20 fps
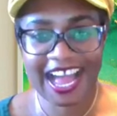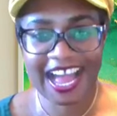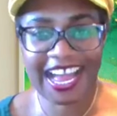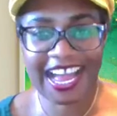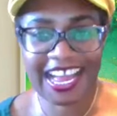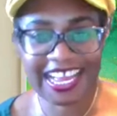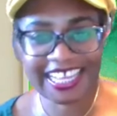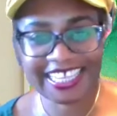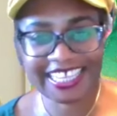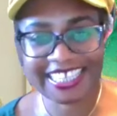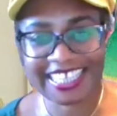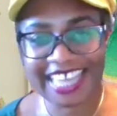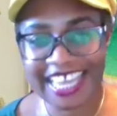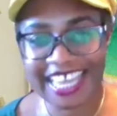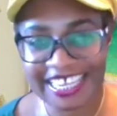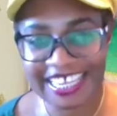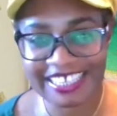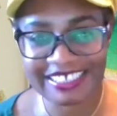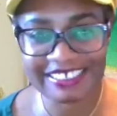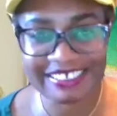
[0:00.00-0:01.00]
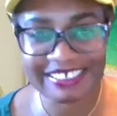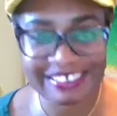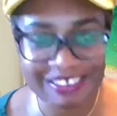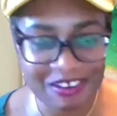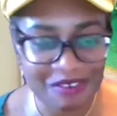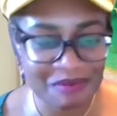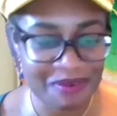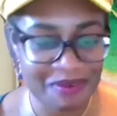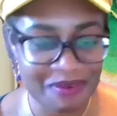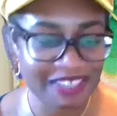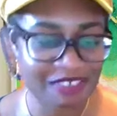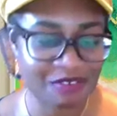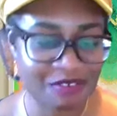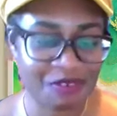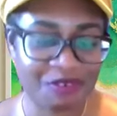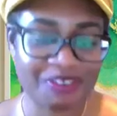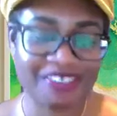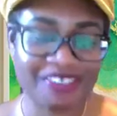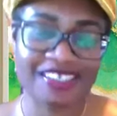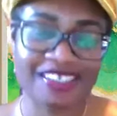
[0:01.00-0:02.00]
Thank you so much
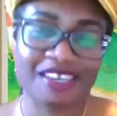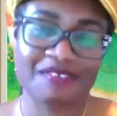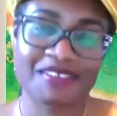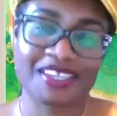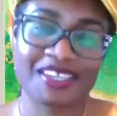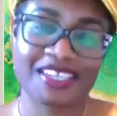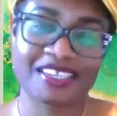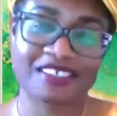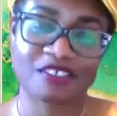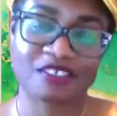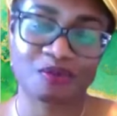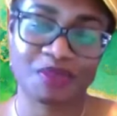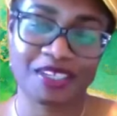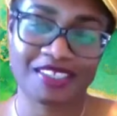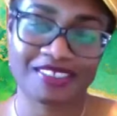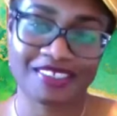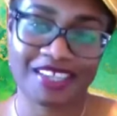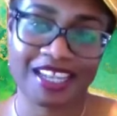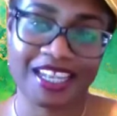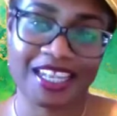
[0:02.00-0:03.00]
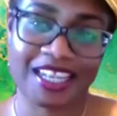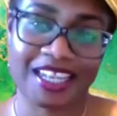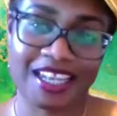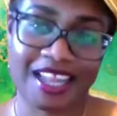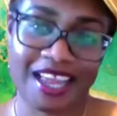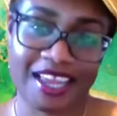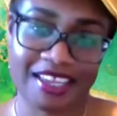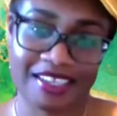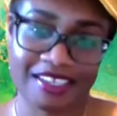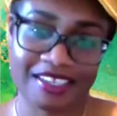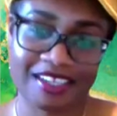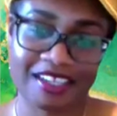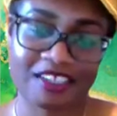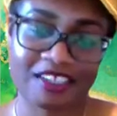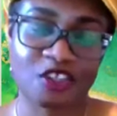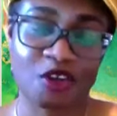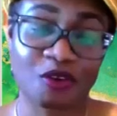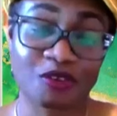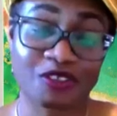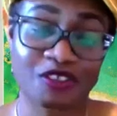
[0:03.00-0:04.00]
for receiving this week's light
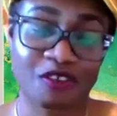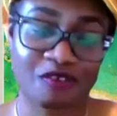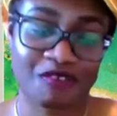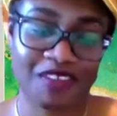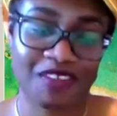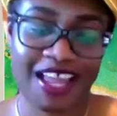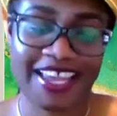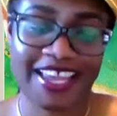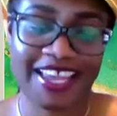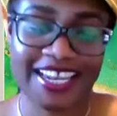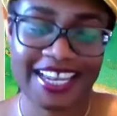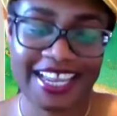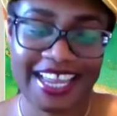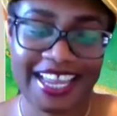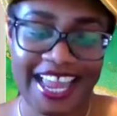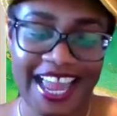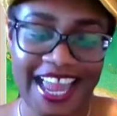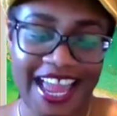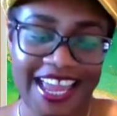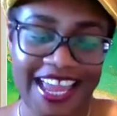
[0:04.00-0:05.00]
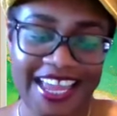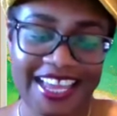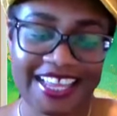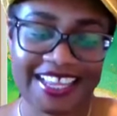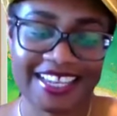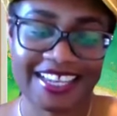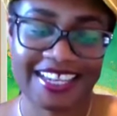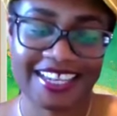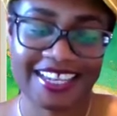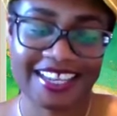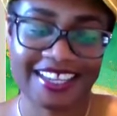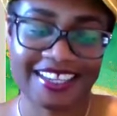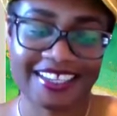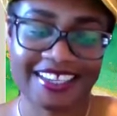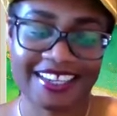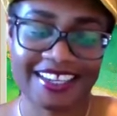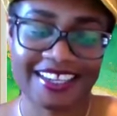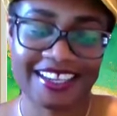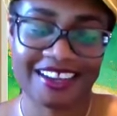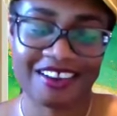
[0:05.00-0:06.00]
dose of light. And
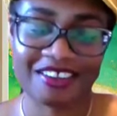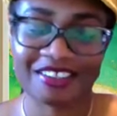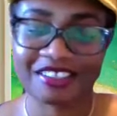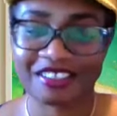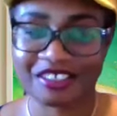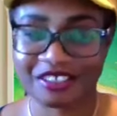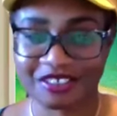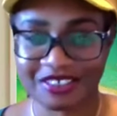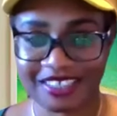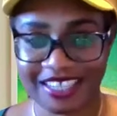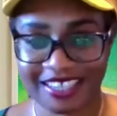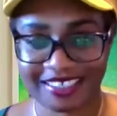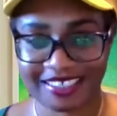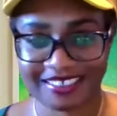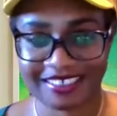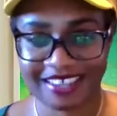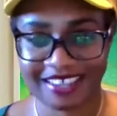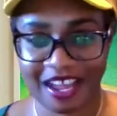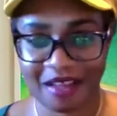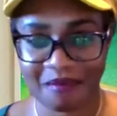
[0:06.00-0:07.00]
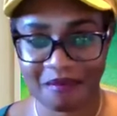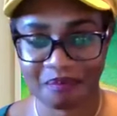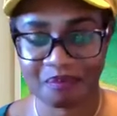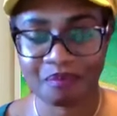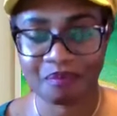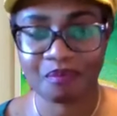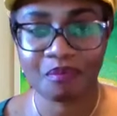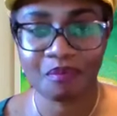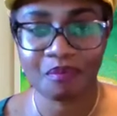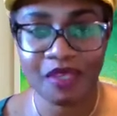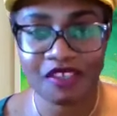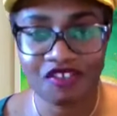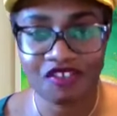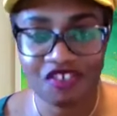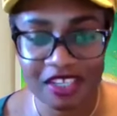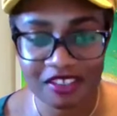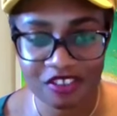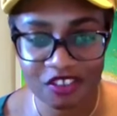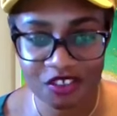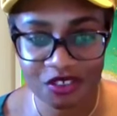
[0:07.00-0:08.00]
until next time, be
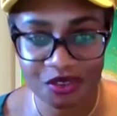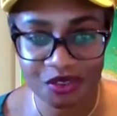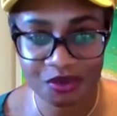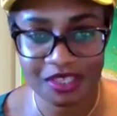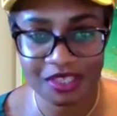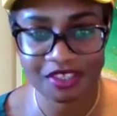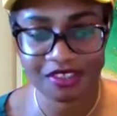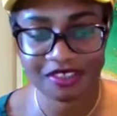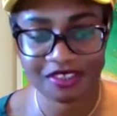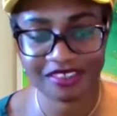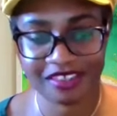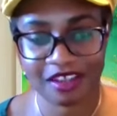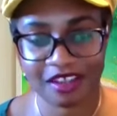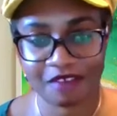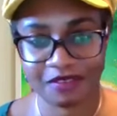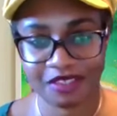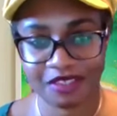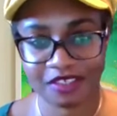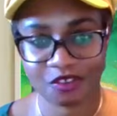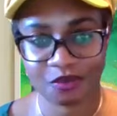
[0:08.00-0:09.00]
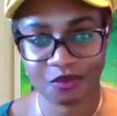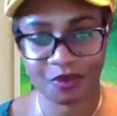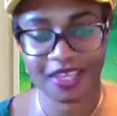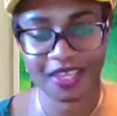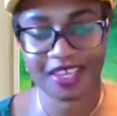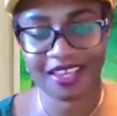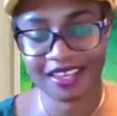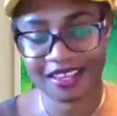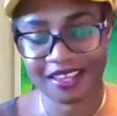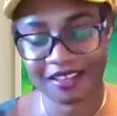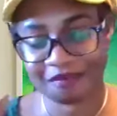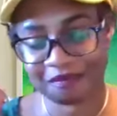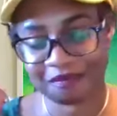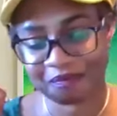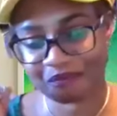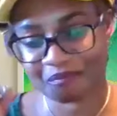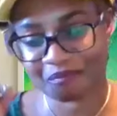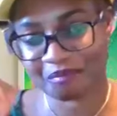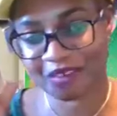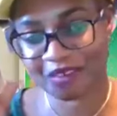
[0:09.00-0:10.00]
gentle with yourself this week.
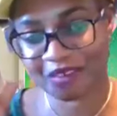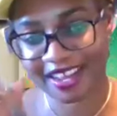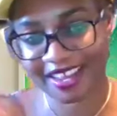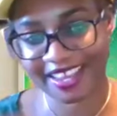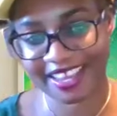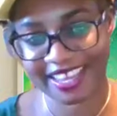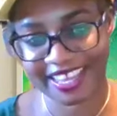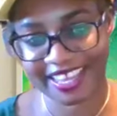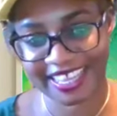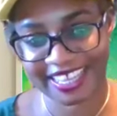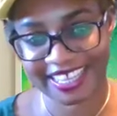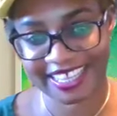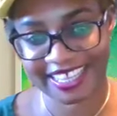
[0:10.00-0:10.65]
Bye.